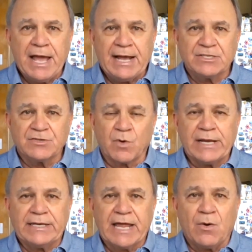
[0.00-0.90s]
as of
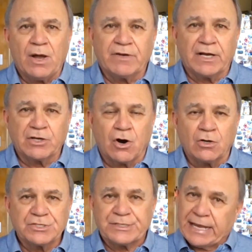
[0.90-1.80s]
right now, I've got
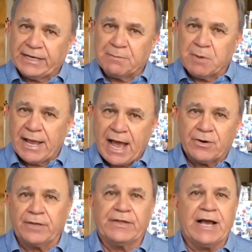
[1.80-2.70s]
Carl standing by out
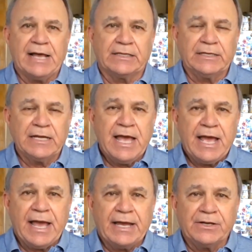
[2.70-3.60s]
on the island.
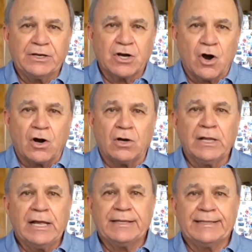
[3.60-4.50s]
And Carl,
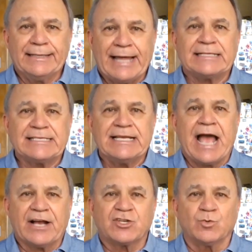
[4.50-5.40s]
that's the
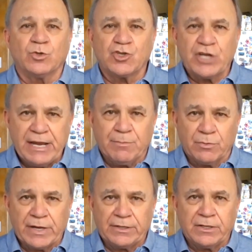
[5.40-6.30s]
actual chamber
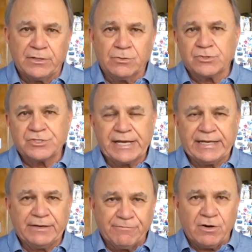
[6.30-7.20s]
that you're
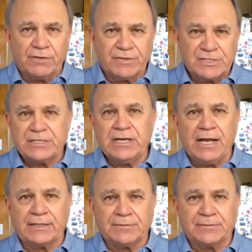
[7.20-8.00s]
standing in front of, is it not?